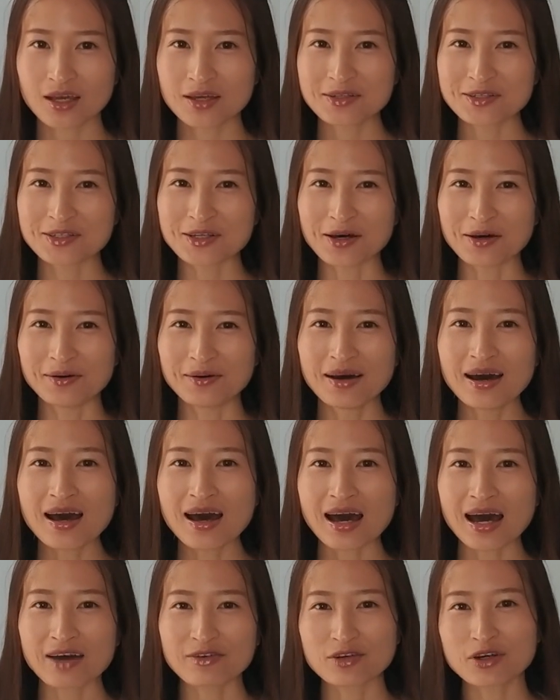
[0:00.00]
So
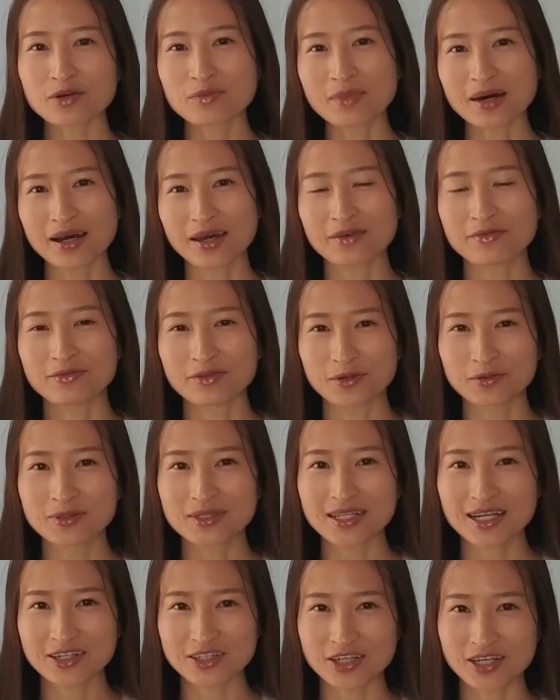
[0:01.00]
after my few
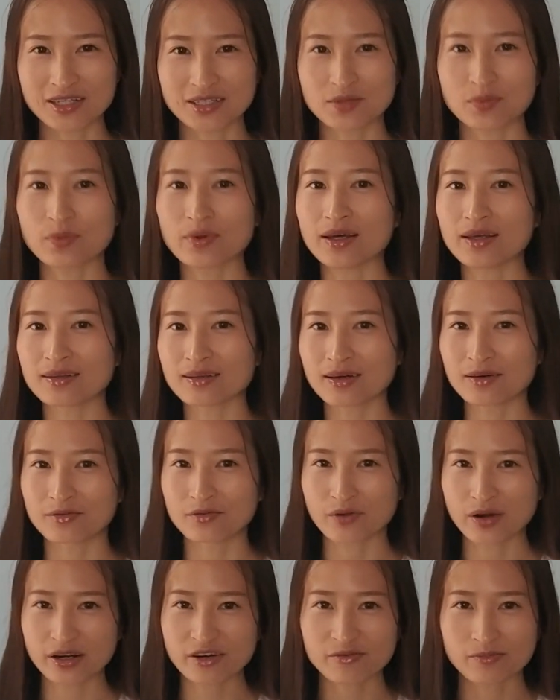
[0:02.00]
sessions with a
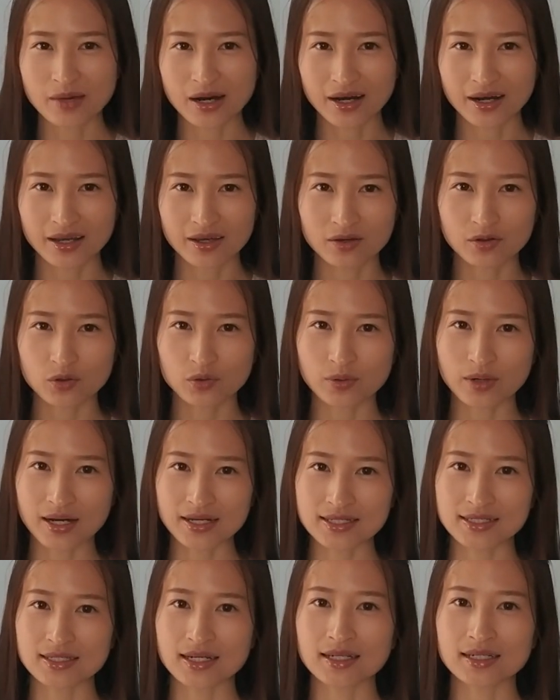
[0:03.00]
friend of mine who
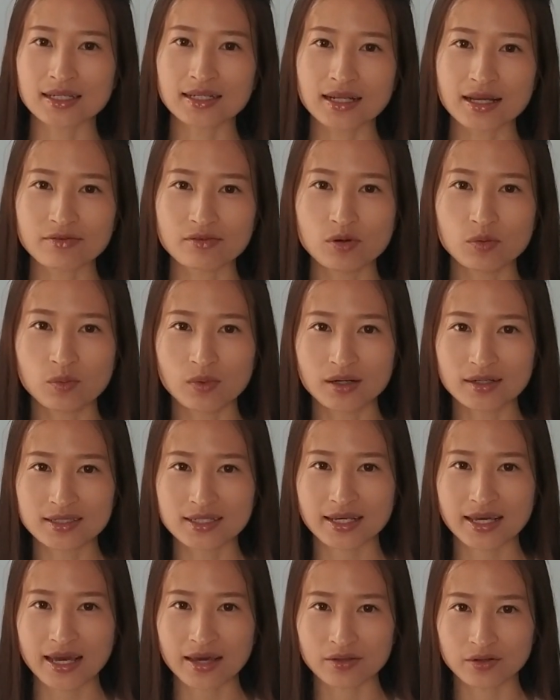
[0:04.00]
I studied level 1
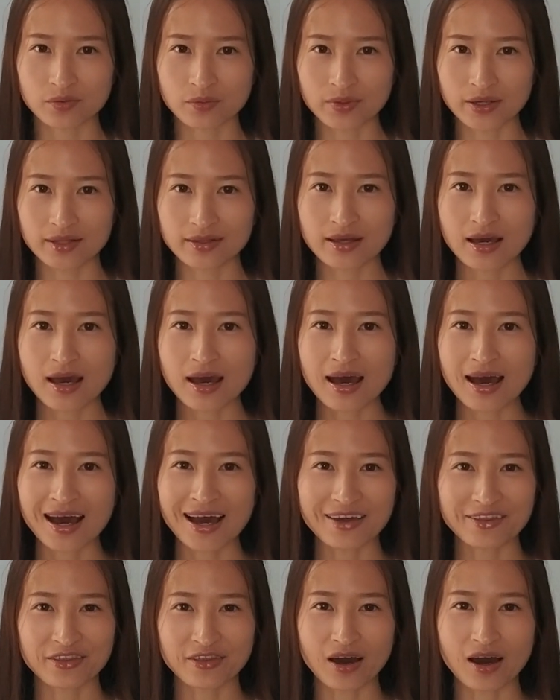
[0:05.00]
together with,
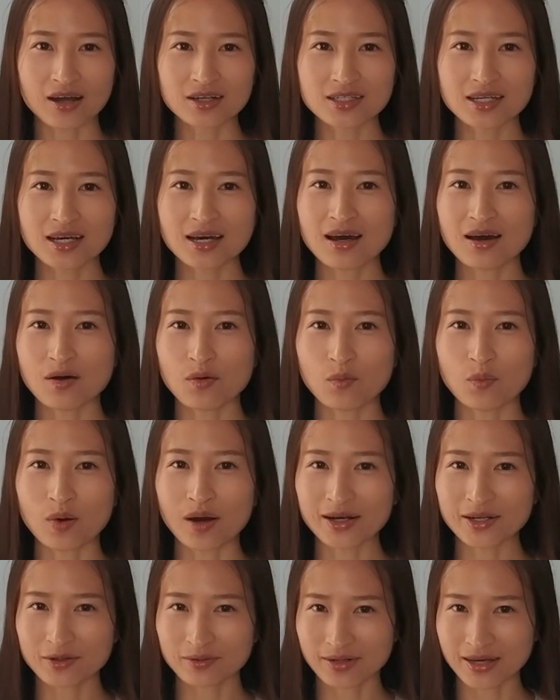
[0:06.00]
I thought,
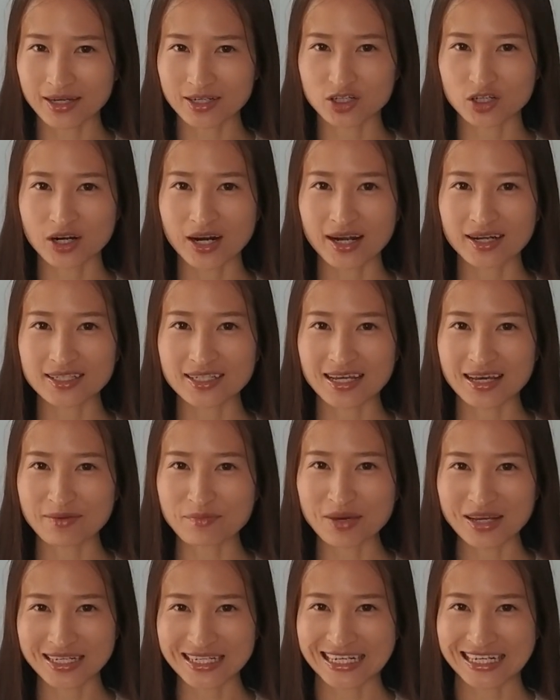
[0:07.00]
why don't I try to
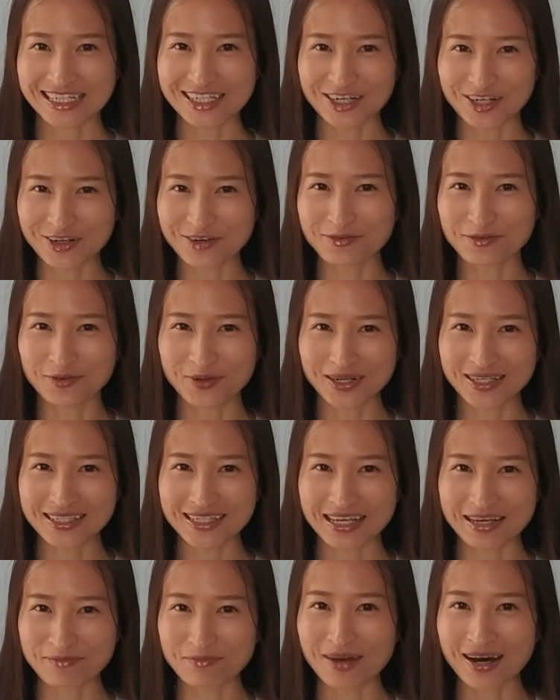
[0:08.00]
imitate her voice
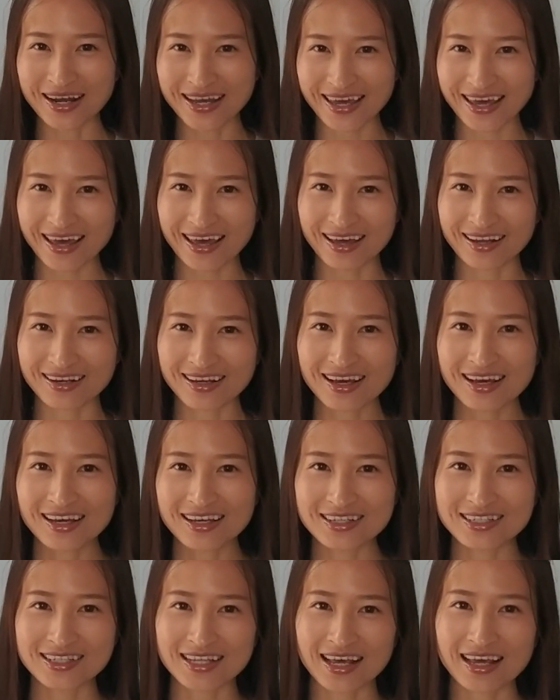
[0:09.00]
in my head,
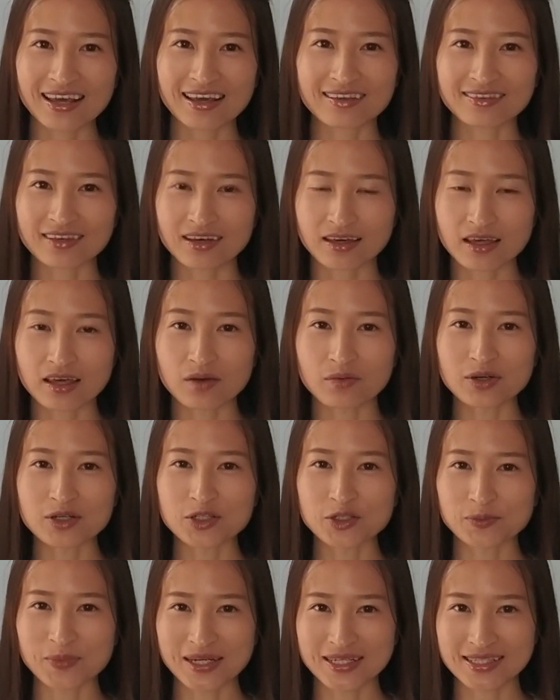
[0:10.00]
saying the keyword
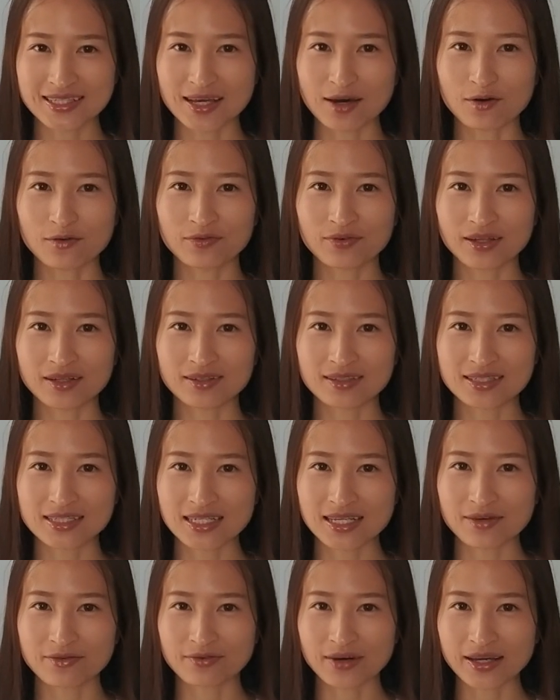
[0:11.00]
to myself and
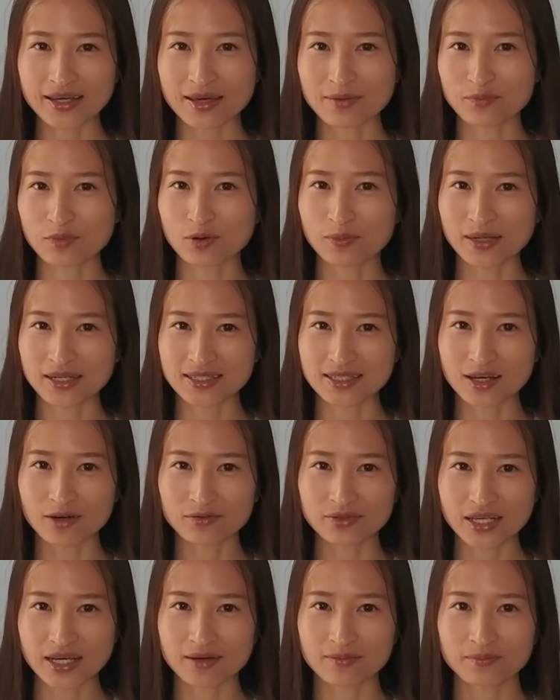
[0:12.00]
see if I can put
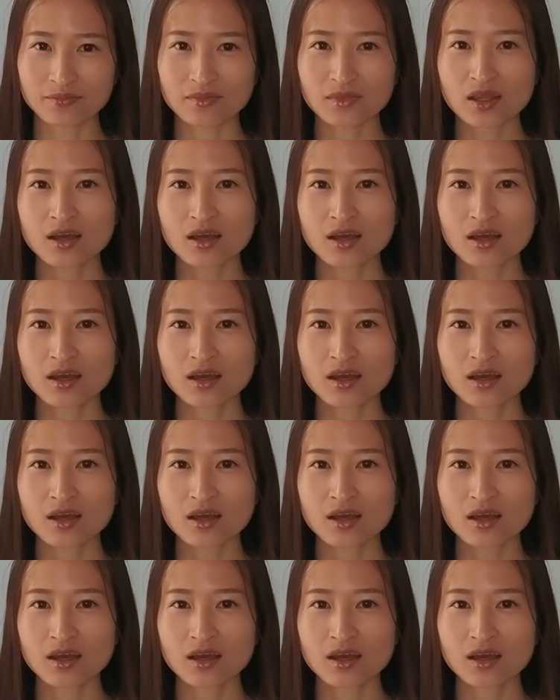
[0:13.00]
myself down.